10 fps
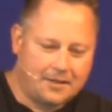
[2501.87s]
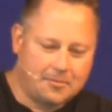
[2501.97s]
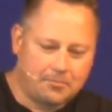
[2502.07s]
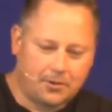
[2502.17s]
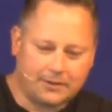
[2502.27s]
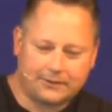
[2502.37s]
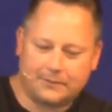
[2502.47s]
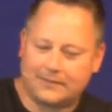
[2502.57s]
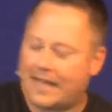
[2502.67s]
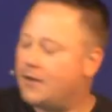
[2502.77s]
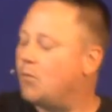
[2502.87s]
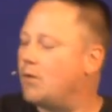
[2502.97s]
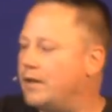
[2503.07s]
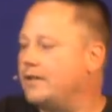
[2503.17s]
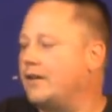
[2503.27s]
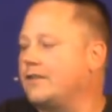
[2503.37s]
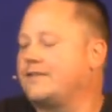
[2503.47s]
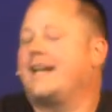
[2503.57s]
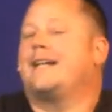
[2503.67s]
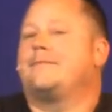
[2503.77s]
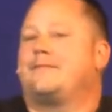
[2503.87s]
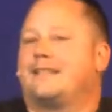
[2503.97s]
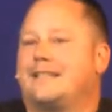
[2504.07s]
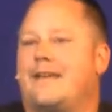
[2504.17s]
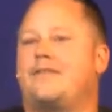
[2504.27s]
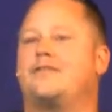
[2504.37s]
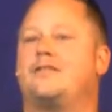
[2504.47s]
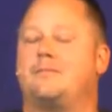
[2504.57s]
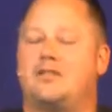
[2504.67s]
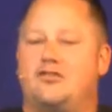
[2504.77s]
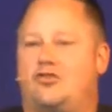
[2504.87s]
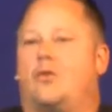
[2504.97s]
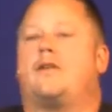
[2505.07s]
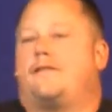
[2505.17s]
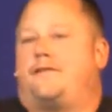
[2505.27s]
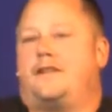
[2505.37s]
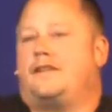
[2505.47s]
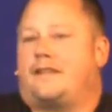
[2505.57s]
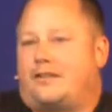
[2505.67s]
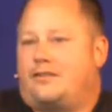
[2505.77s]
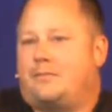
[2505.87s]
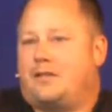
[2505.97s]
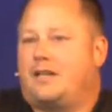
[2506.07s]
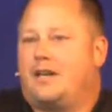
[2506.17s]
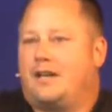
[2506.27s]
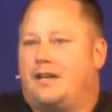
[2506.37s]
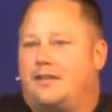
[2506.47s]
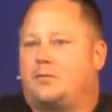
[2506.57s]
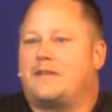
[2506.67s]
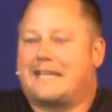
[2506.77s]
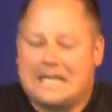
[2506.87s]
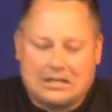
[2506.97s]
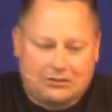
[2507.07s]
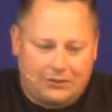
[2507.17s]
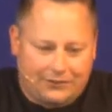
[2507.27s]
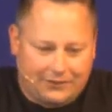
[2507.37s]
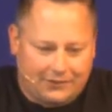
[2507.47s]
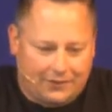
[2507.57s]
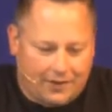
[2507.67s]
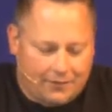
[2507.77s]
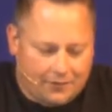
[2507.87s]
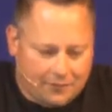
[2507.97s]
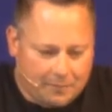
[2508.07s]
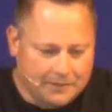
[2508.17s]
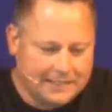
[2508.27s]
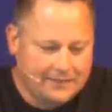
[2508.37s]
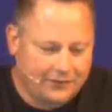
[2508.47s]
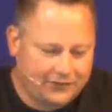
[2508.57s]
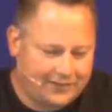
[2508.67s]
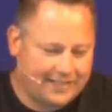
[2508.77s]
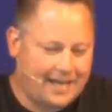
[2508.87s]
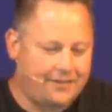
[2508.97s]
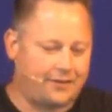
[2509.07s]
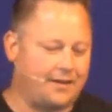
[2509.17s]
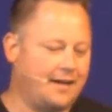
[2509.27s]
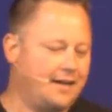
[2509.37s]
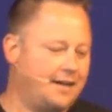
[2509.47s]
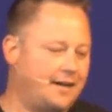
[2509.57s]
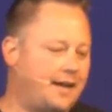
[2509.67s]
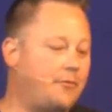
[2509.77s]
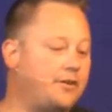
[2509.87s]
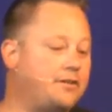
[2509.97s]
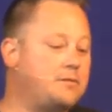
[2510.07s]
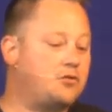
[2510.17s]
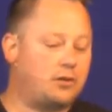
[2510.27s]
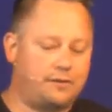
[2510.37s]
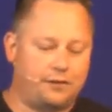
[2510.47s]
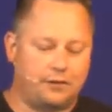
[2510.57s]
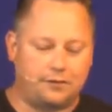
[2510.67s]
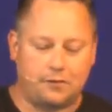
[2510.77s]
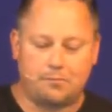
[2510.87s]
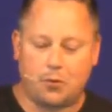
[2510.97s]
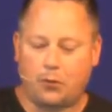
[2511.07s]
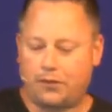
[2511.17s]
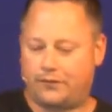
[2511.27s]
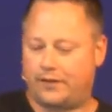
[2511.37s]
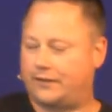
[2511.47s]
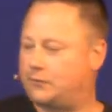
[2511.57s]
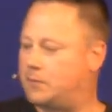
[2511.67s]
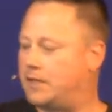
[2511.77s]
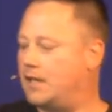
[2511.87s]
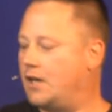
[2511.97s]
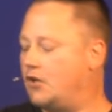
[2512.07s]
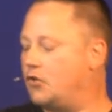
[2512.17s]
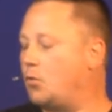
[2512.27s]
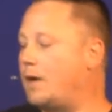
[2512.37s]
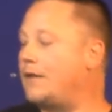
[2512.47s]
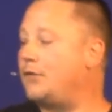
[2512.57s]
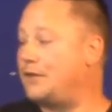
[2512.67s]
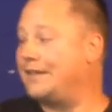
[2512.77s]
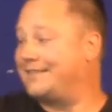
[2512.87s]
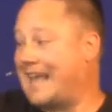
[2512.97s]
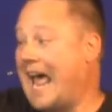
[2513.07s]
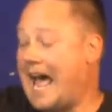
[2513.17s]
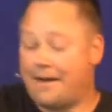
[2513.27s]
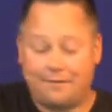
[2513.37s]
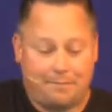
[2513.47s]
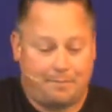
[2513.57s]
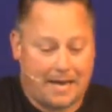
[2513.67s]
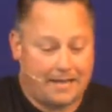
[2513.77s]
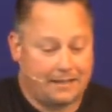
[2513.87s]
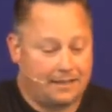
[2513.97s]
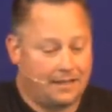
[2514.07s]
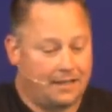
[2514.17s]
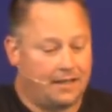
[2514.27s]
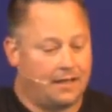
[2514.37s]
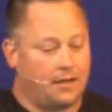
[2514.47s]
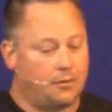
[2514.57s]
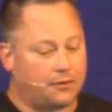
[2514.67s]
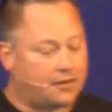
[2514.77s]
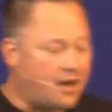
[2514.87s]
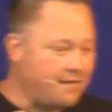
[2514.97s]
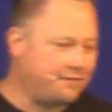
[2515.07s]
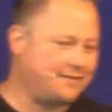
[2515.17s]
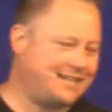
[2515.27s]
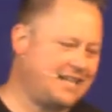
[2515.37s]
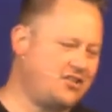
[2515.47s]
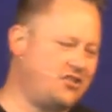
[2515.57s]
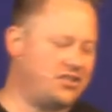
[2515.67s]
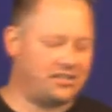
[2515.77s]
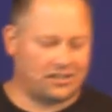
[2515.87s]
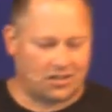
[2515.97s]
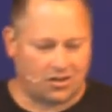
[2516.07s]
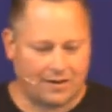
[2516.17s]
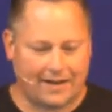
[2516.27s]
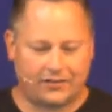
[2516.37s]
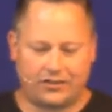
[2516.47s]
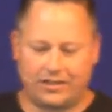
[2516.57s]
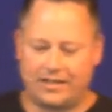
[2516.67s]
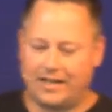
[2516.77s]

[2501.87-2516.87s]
Paul explains, I want our time together to be joy filled. That should be, that's one of the characteristics of, of, of believers together. I want it to be joy filled for both of us, but the way things have been with confrontation and correction,